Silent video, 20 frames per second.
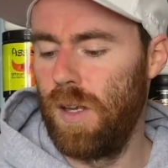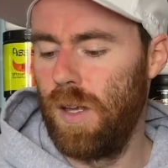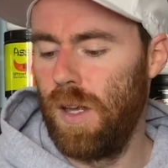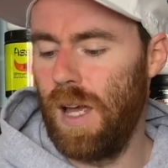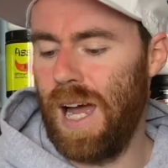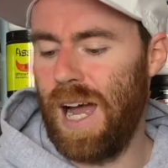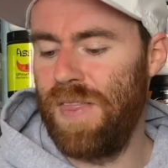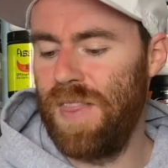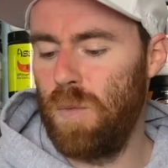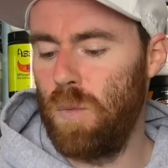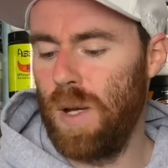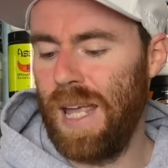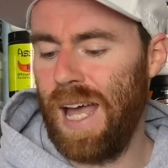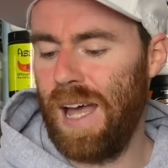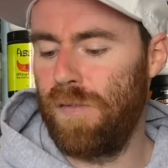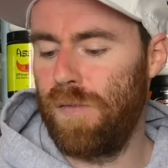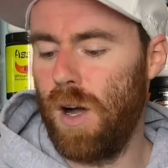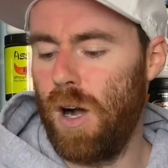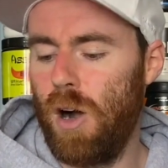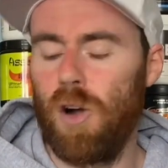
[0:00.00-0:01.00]
And then we
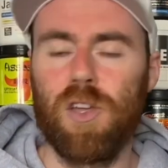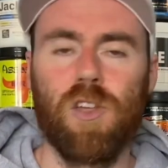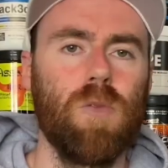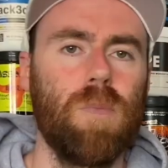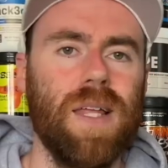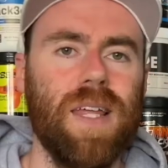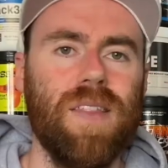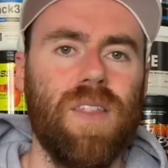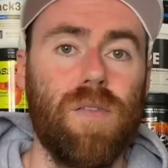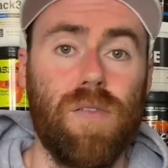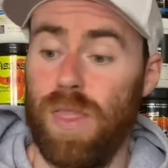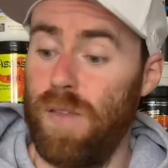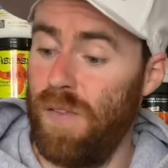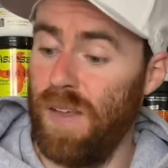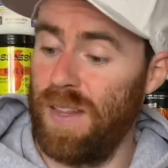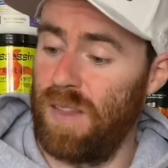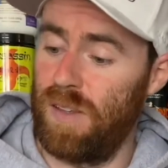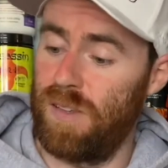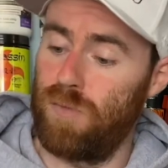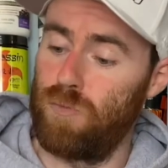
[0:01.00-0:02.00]
have arguably the thing
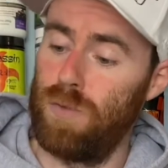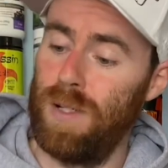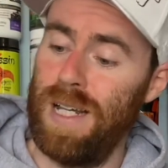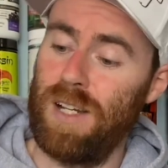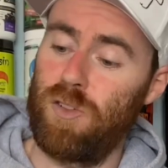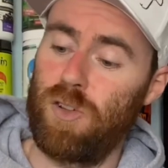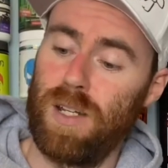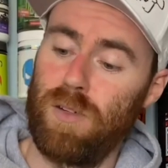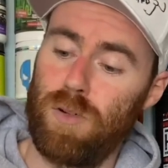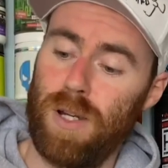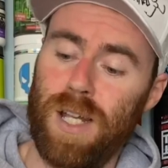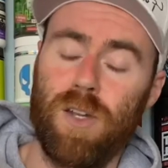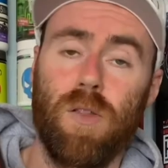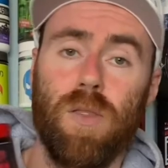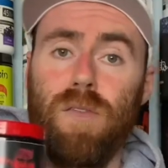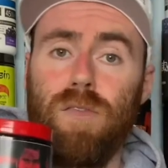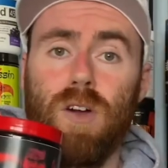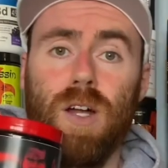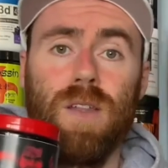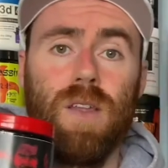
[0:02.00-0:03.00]
that's literally written on the
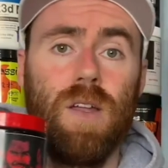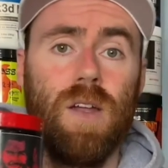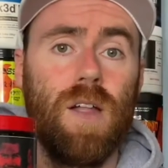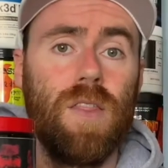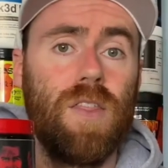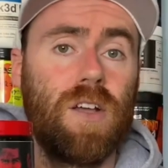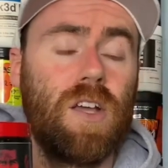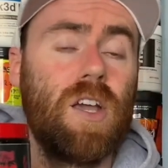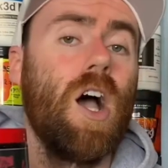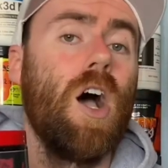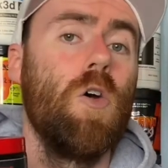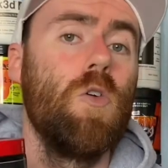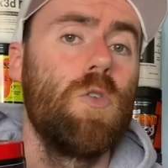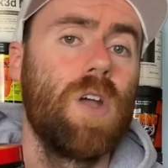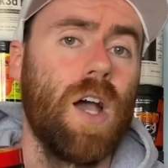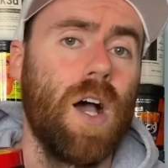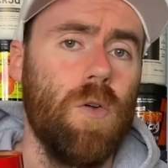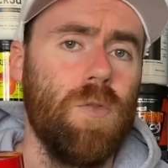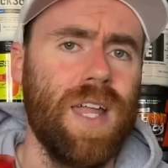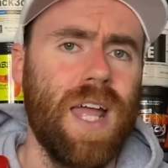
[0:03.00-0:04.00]
front, the
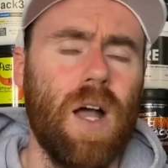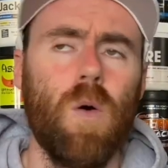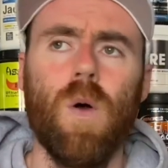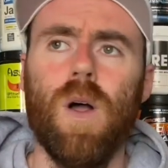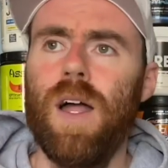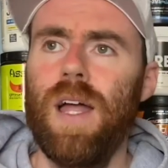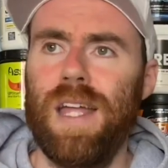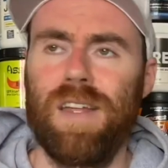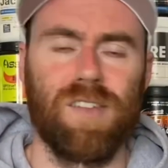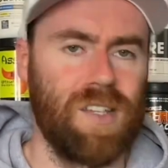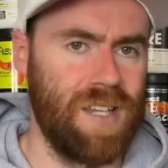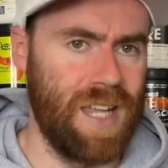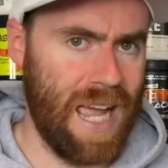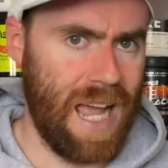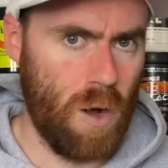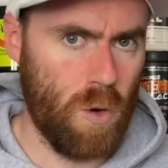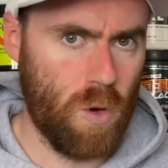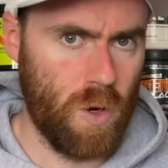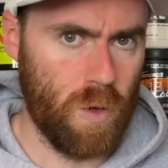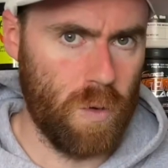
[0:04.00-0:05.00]
cocoa. Now, it's an
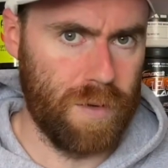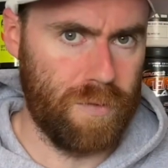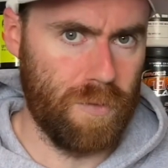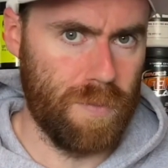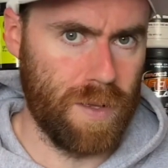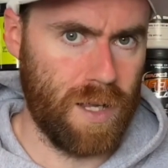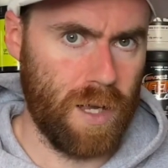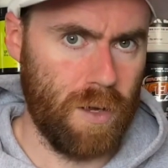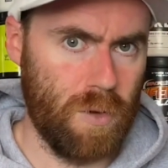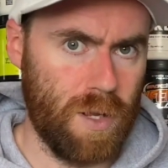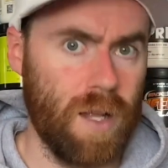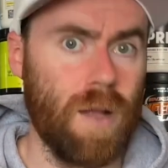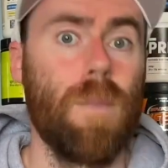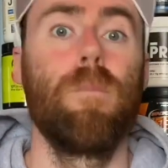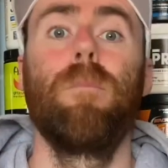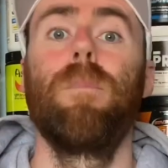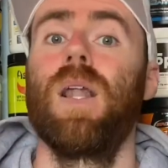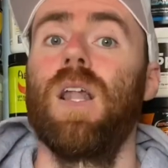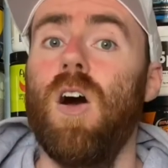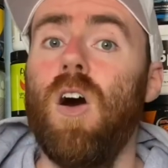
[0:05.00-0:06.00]
alkaloid from the cocoa
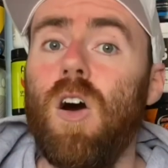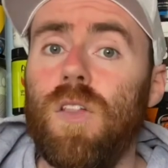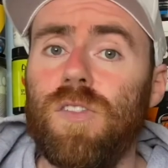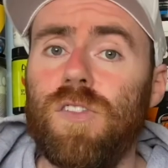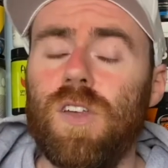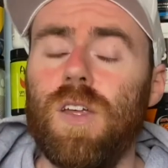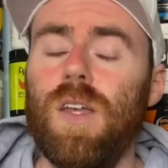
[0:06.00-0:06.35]
plant.